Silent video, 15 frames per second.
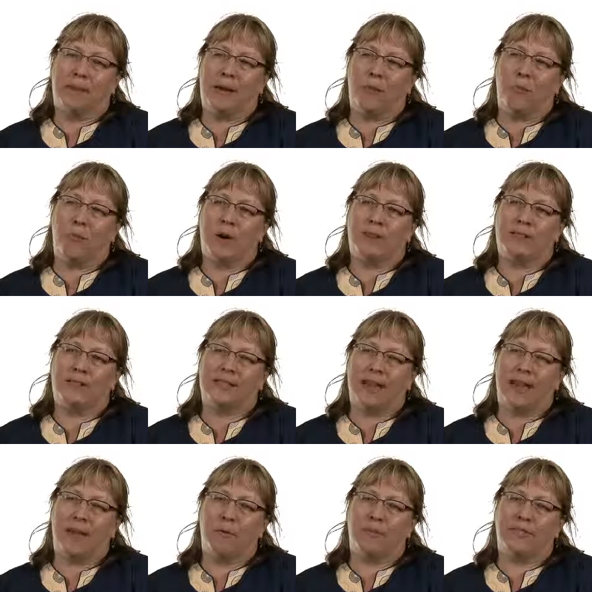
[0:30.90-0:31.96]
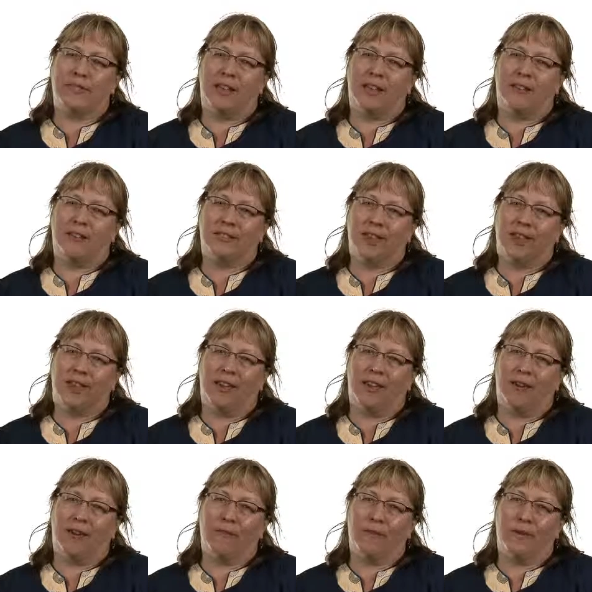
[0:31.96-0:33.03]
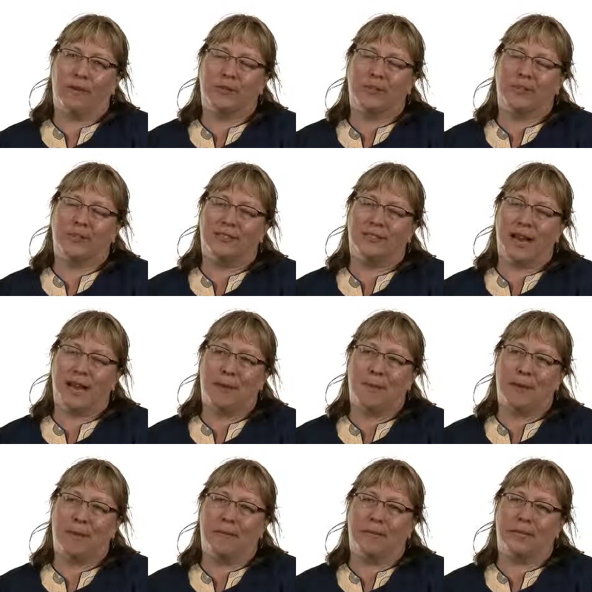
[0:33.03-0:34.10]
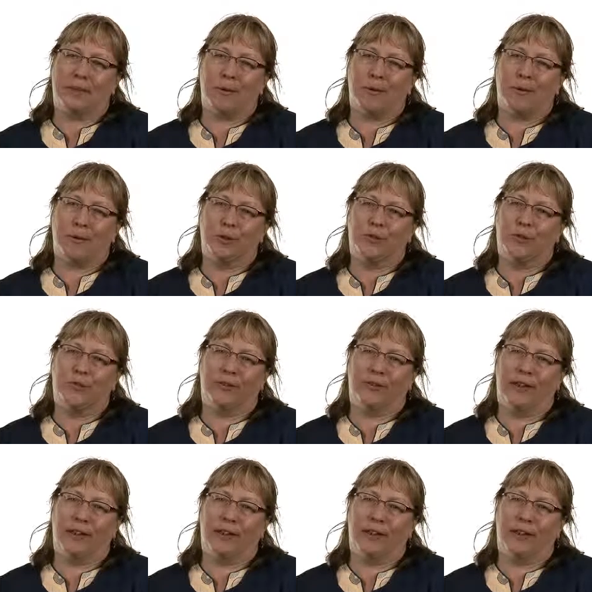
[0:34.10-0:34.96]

but once I was there taking care of those little tiny babies, I was hooked for